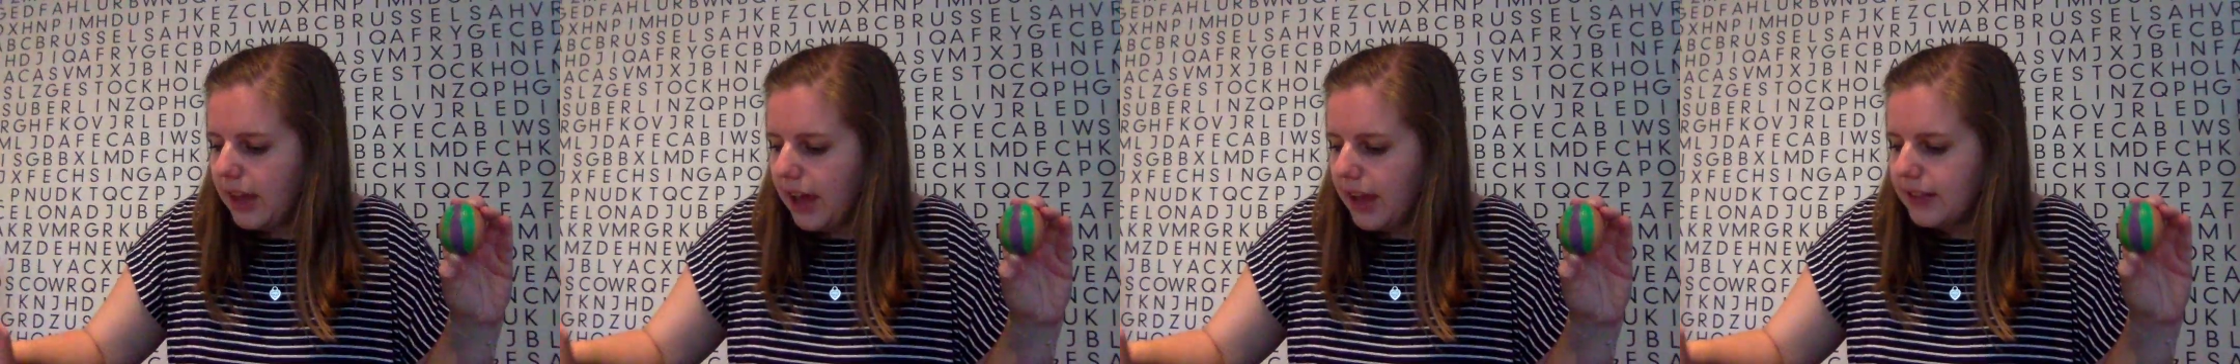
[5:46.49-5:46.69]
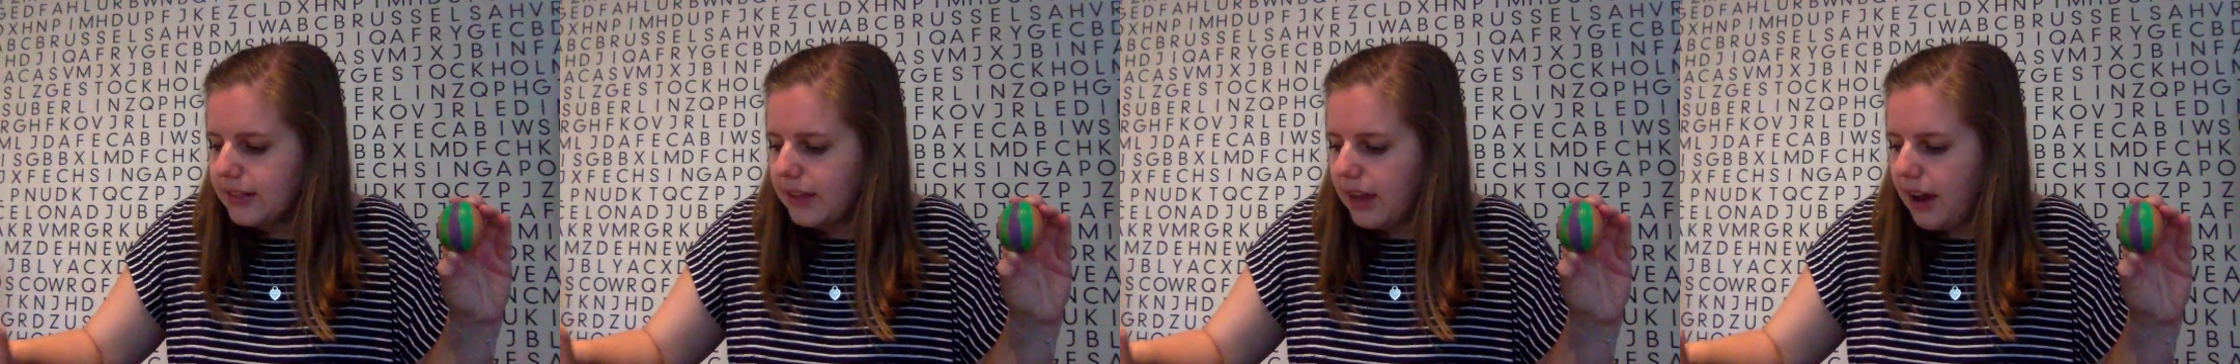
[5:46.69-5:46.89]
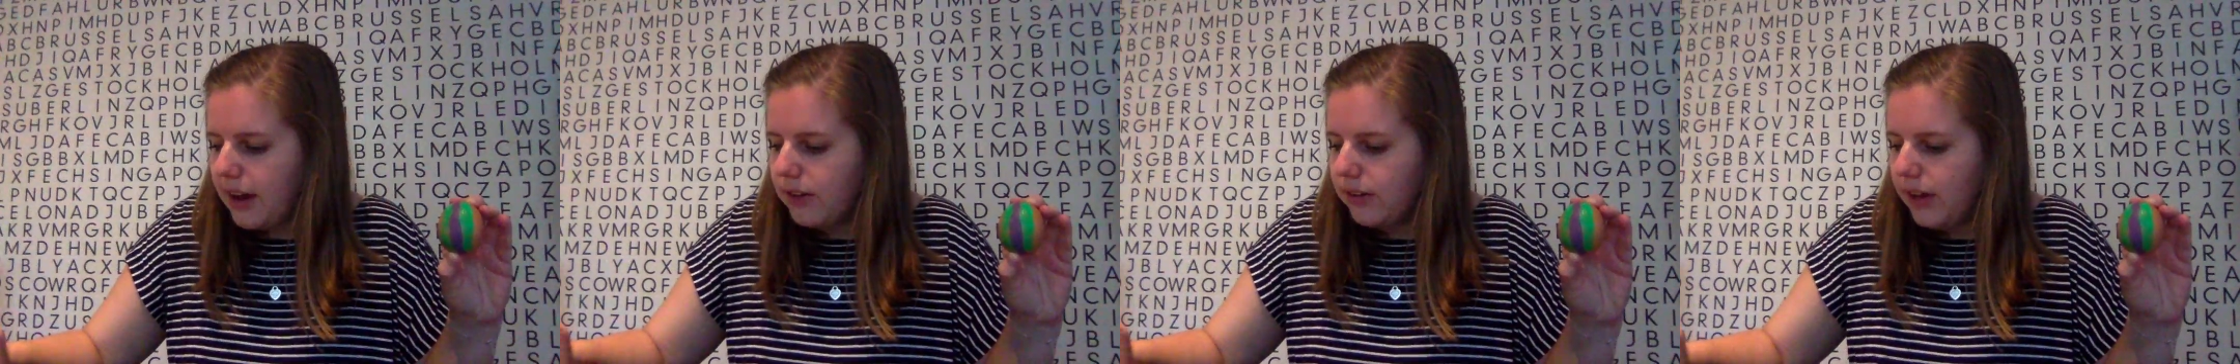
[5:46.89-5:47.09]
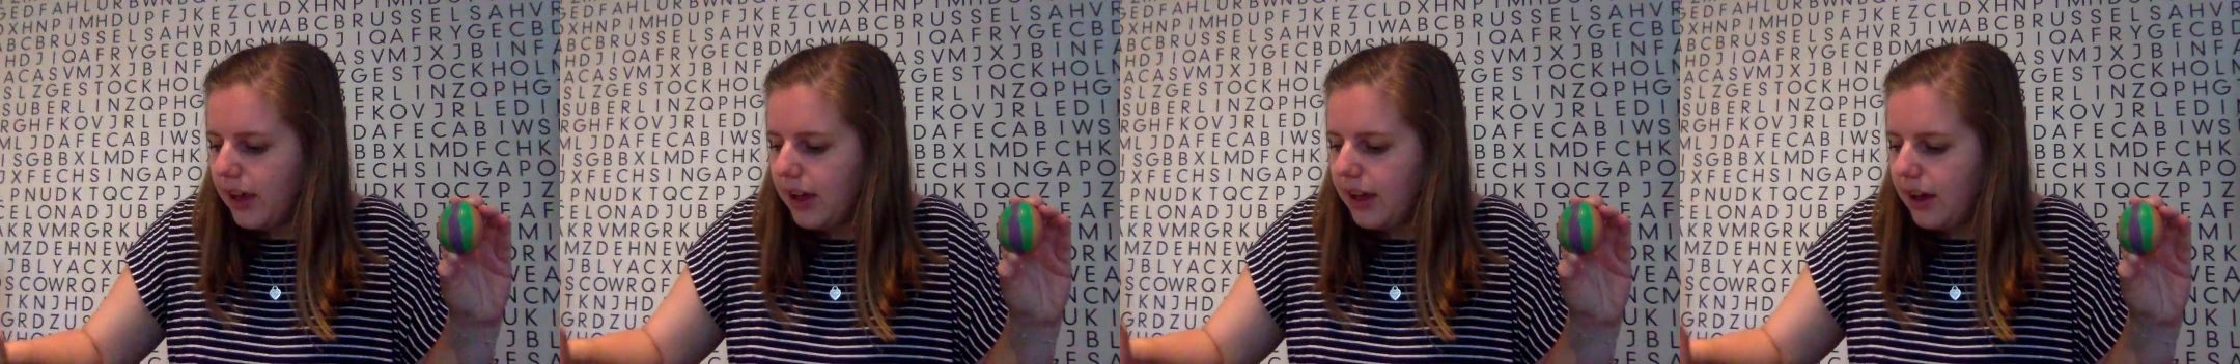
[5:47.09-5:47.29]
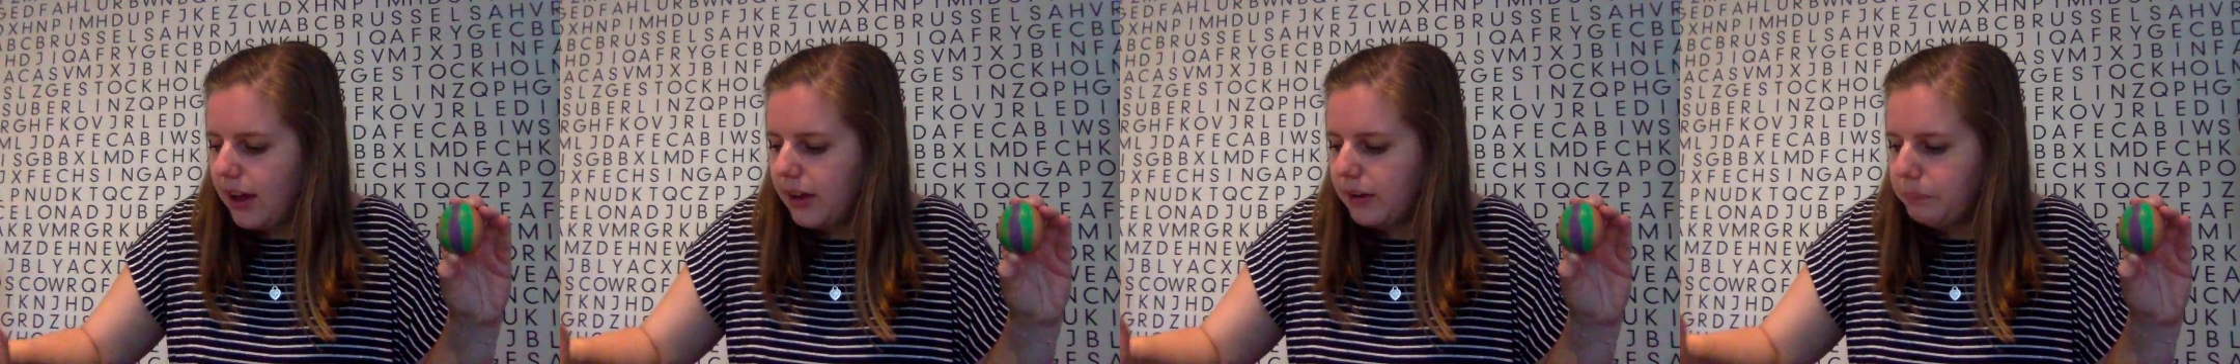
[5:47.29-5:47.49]
And I'll
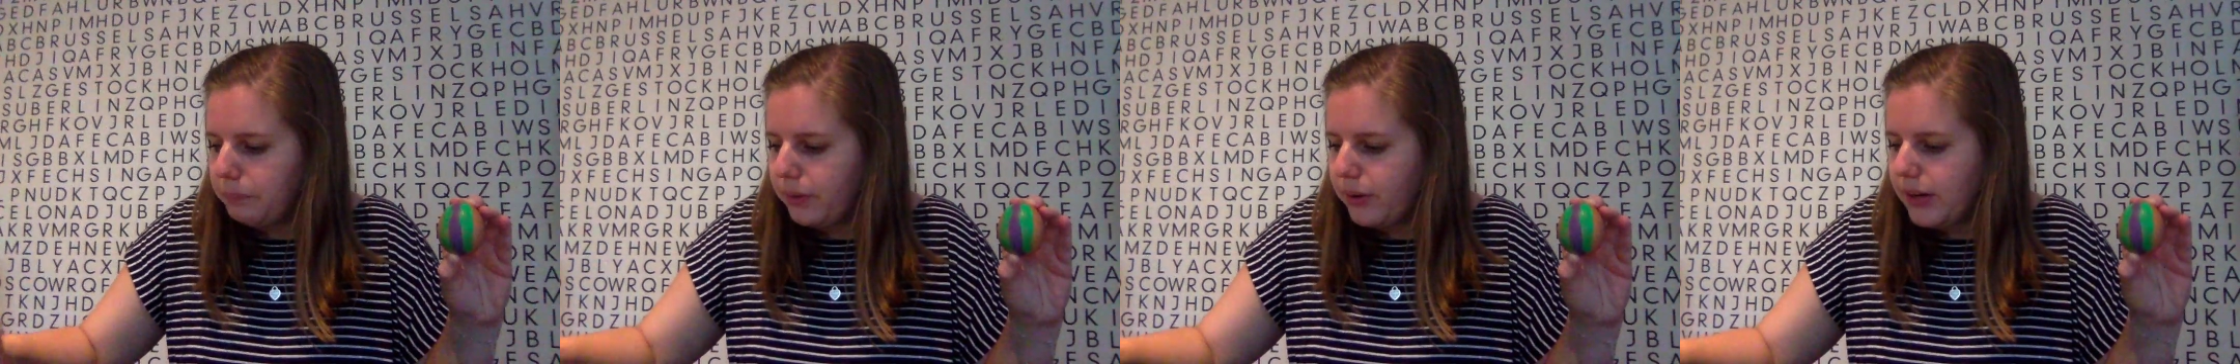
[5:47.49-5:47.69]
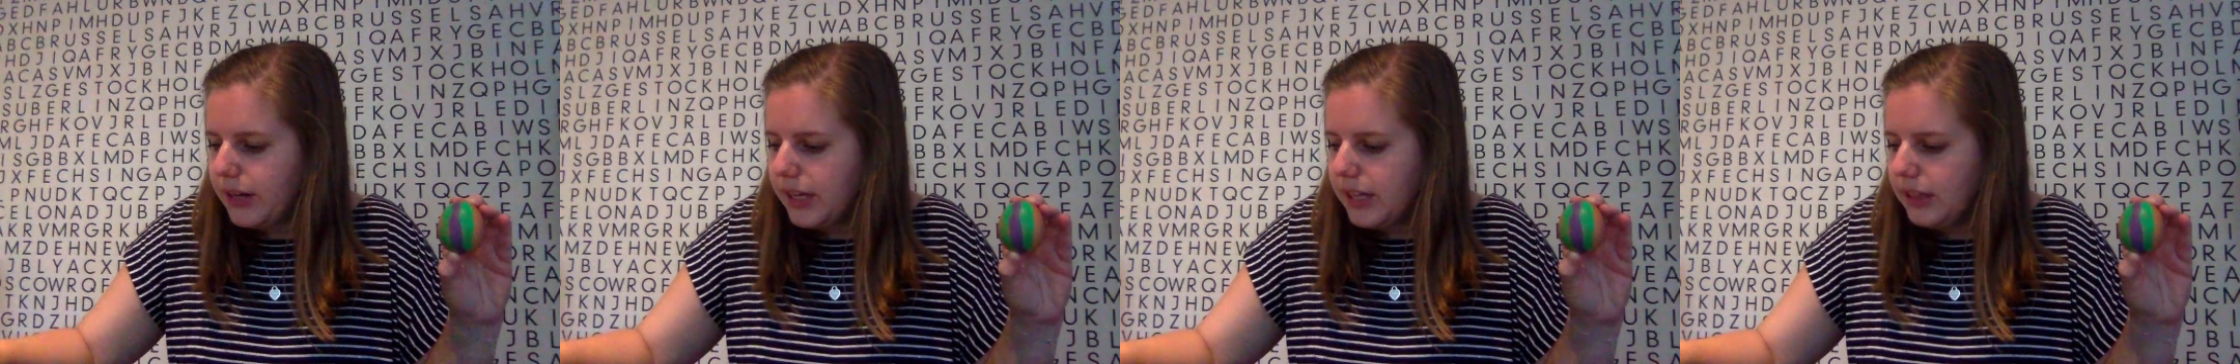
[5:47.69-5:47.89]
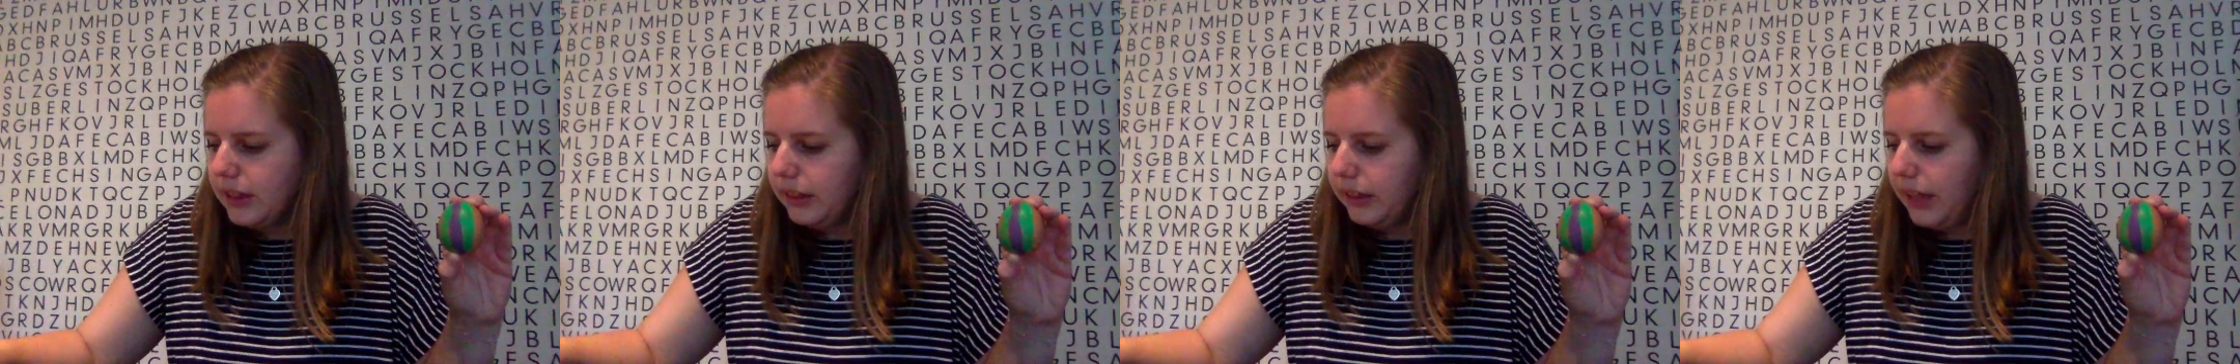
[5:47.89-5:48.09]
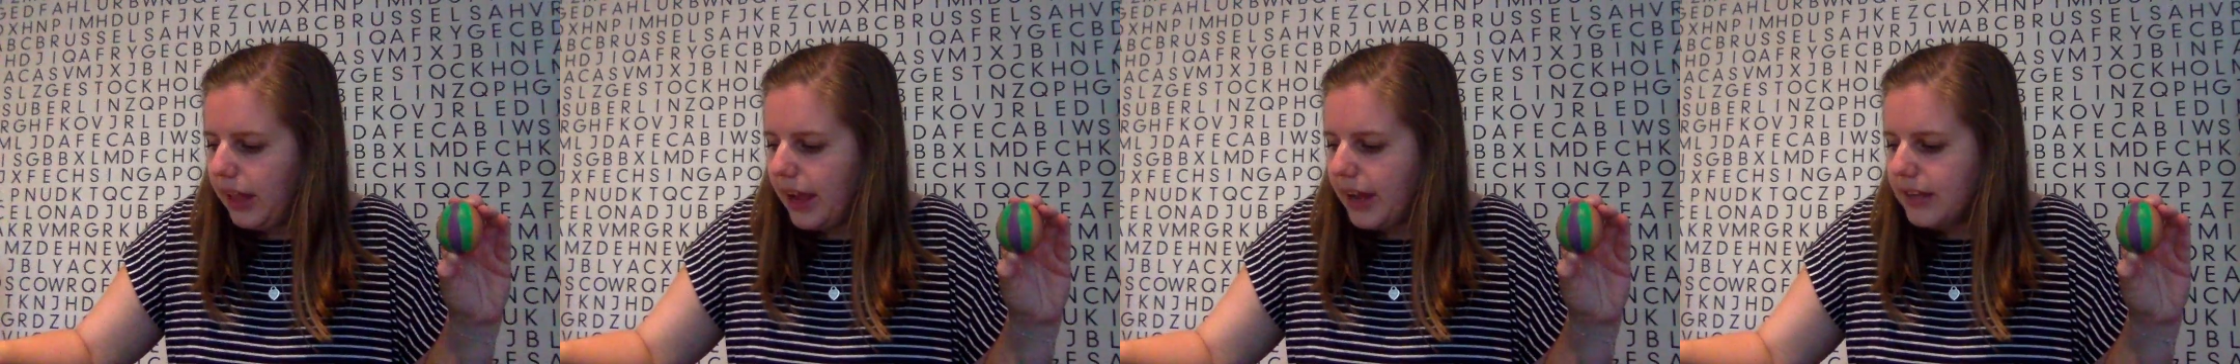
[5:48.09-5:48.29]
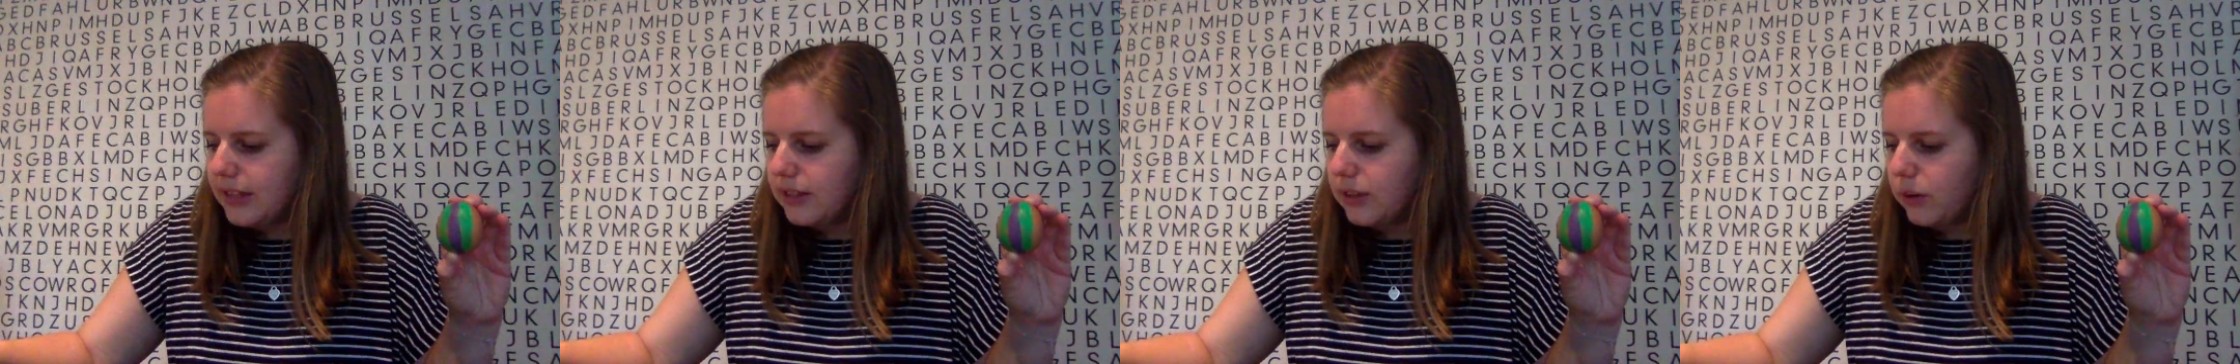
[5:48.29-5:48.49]
get a pretty
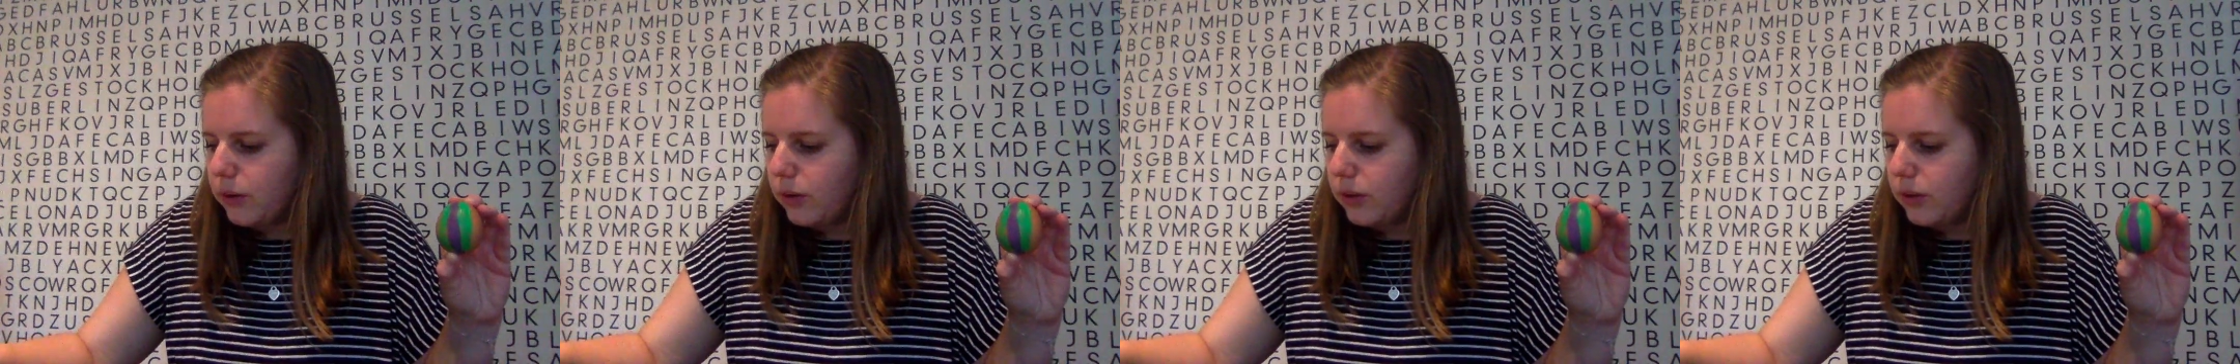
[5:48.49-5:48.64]
light